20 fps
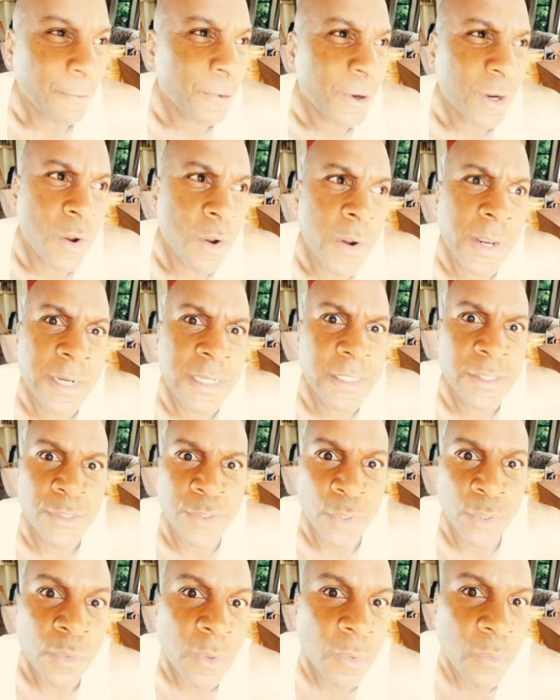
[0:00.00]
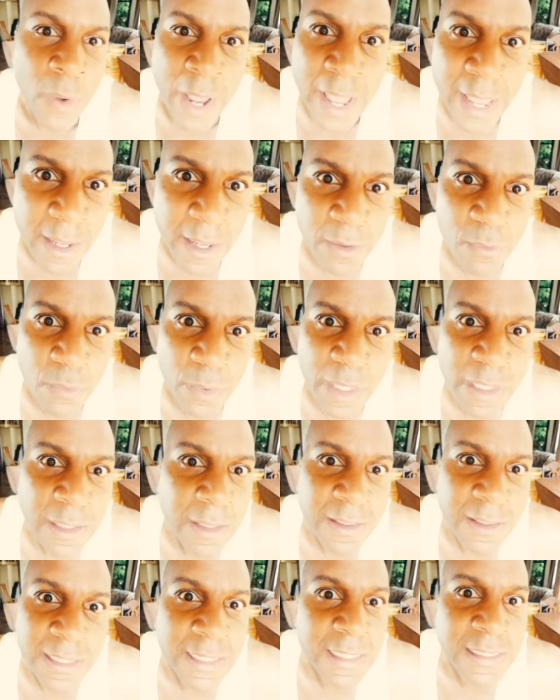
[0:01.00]
were going to do away
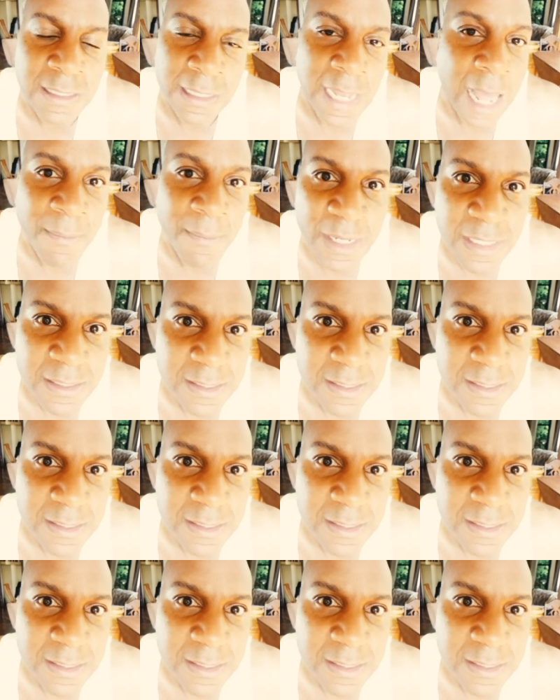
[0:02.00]
with the Islamic